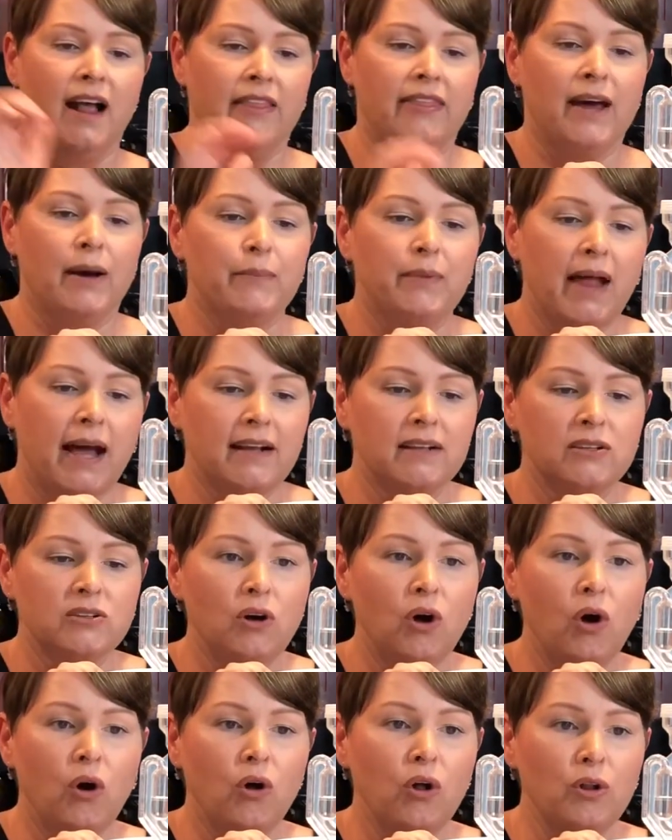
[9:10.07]
that black
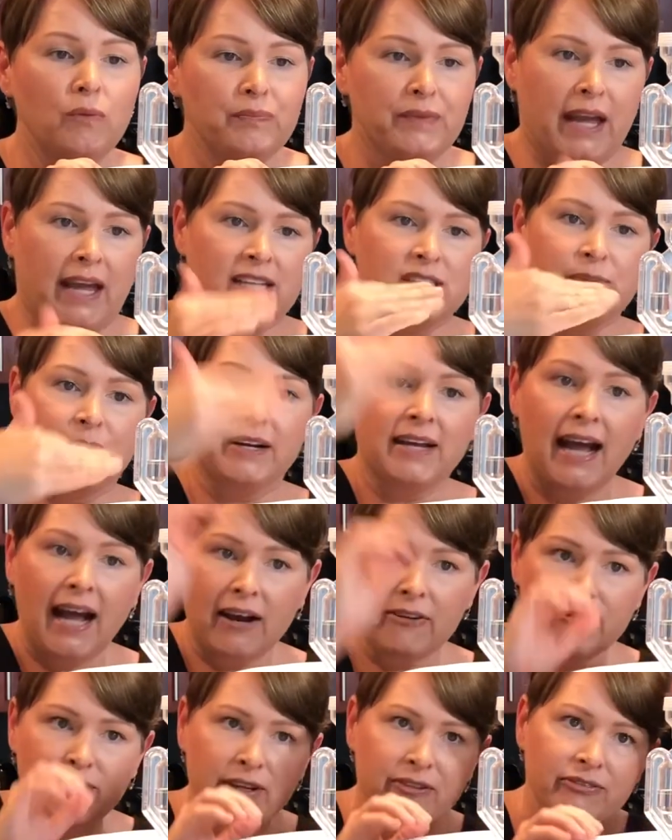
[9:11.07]
little hole. It's about
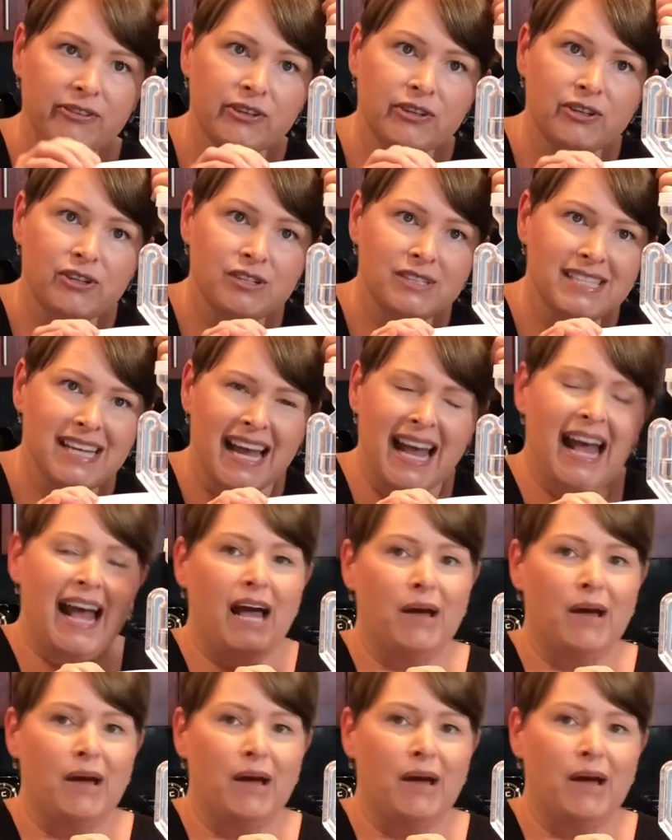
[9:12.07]
halfway filled.